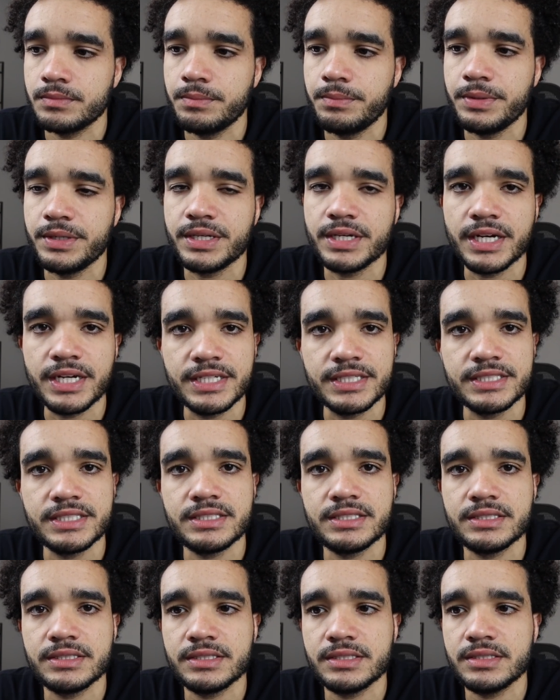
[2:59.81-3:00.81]

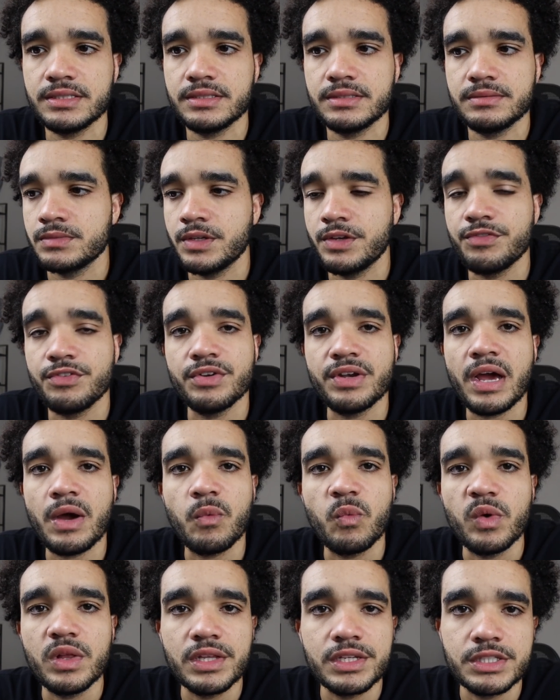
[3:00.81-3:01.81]
Because if you're
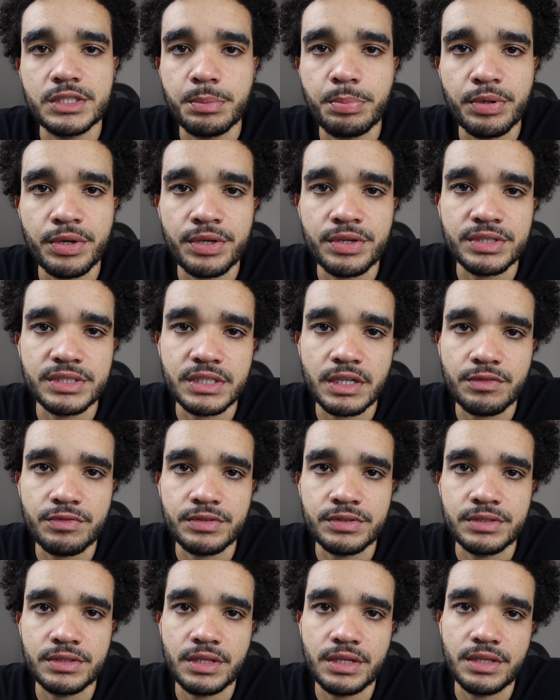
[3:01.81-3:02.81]
not willing to put yourself
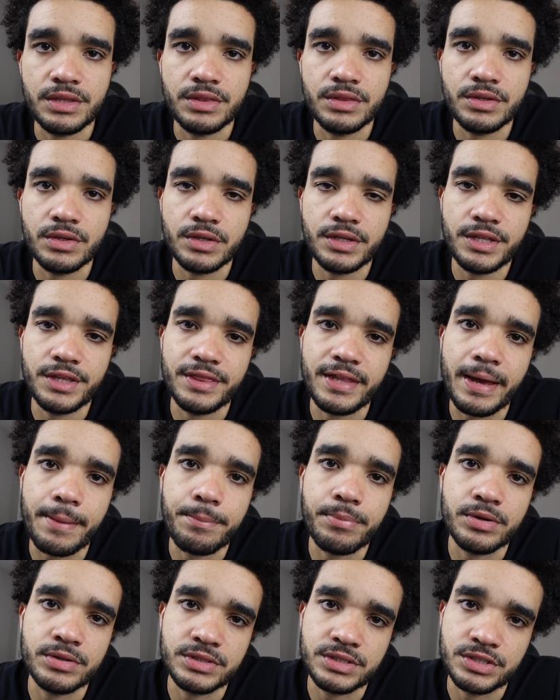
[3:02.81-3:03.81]
in
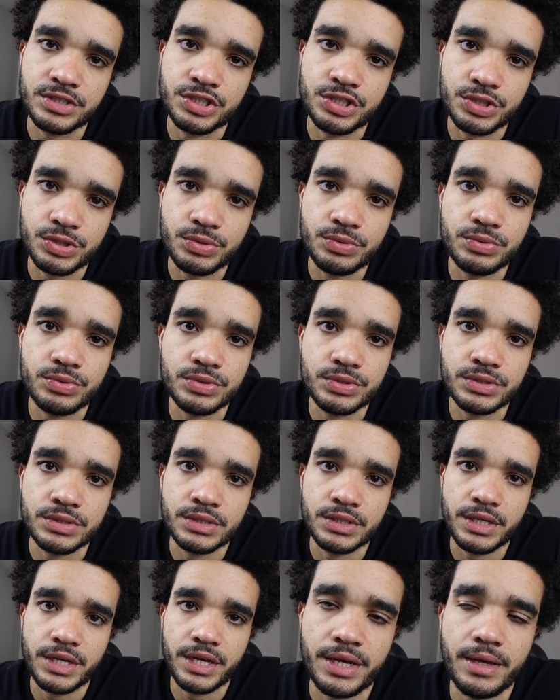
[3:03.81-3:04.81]
that person's shoes
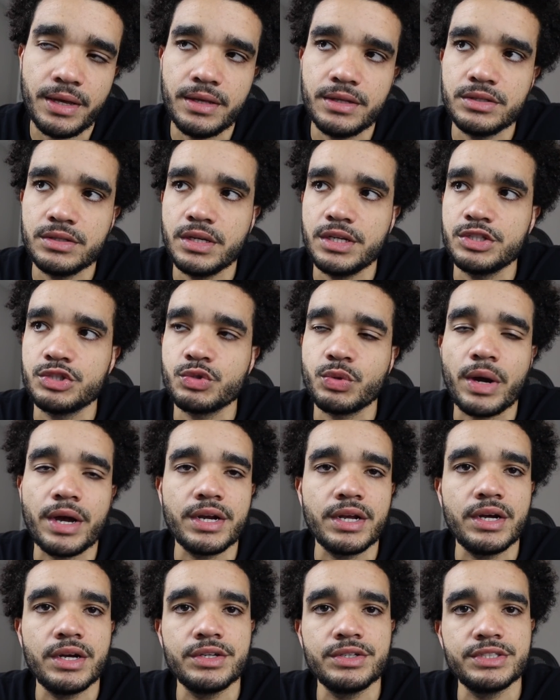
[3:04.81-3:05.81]
and try
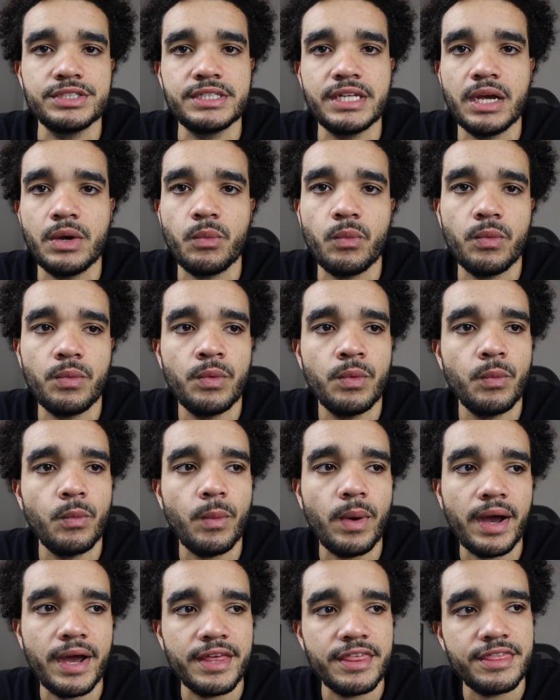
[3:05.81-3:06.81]
to understand
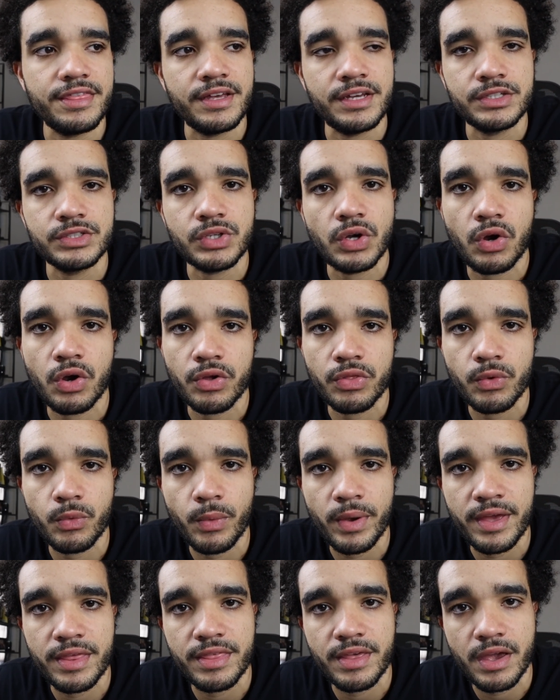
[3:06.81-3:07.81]
why things are the
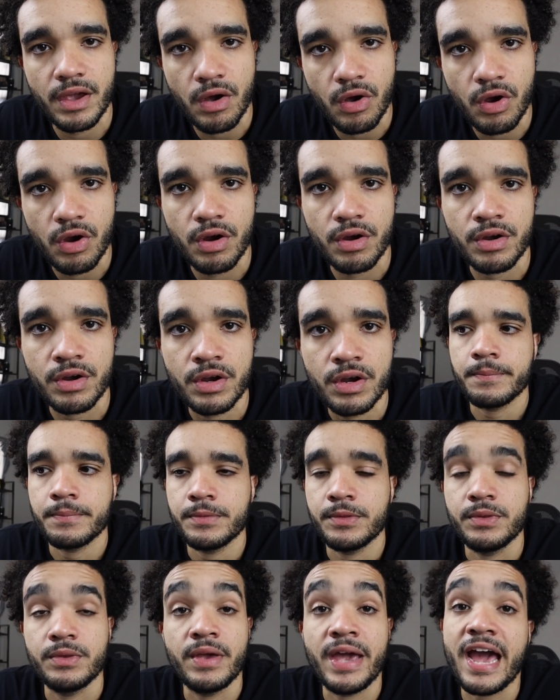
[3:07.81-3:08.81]
way they are,
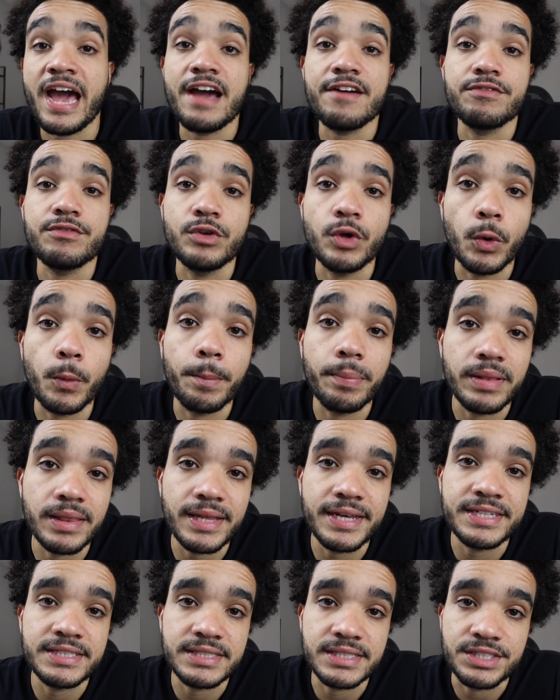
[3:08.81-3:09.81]
you have no
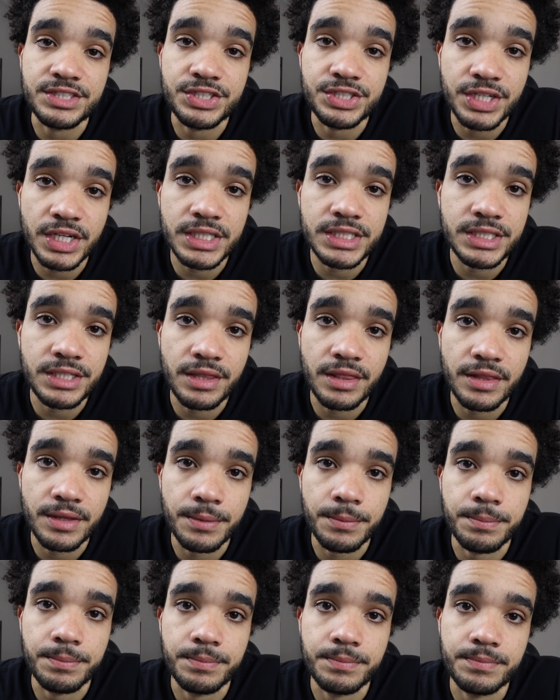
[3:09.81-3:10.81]
place in judging
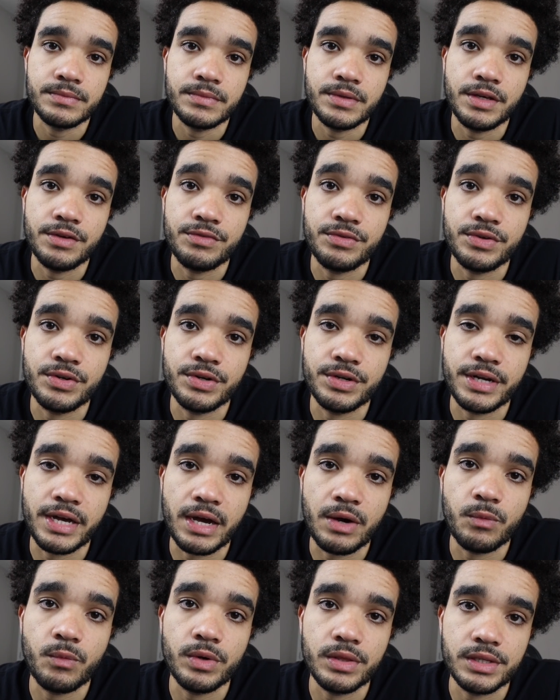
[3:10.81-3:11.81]
them if you're
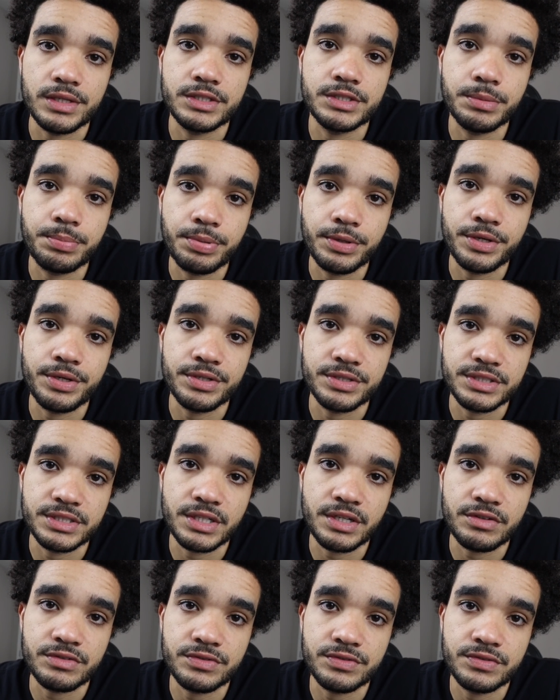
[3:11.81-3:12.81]
not willing to put
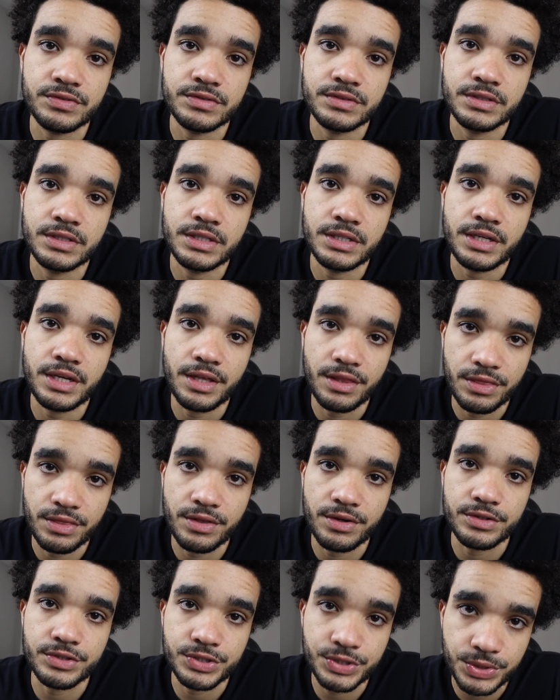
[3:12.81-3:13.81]
yourself in
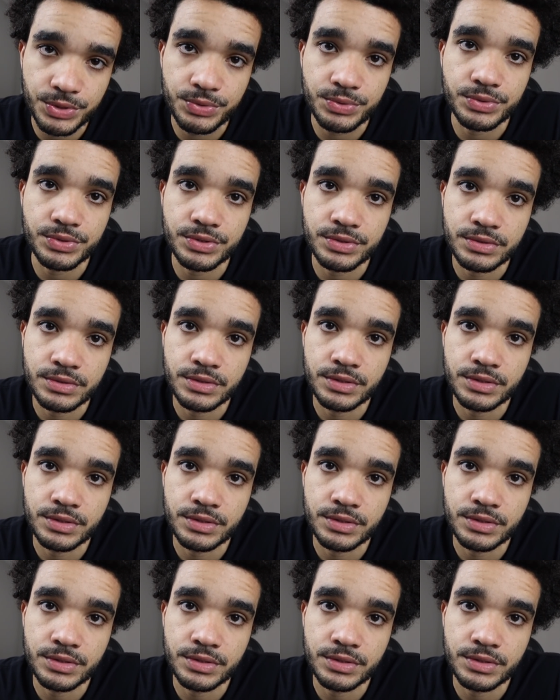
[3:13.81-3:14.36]
their shoes.